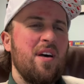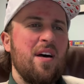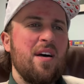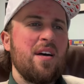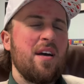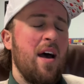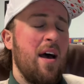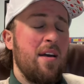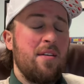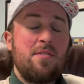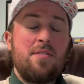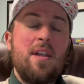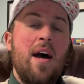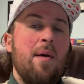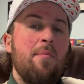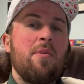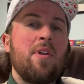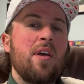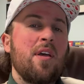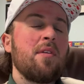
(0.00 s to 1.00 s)
I, I
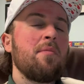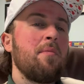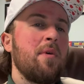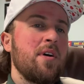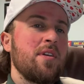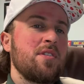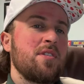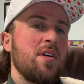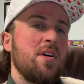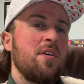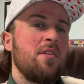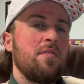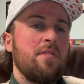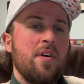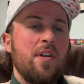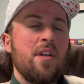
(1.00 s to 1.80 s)
nominated myself.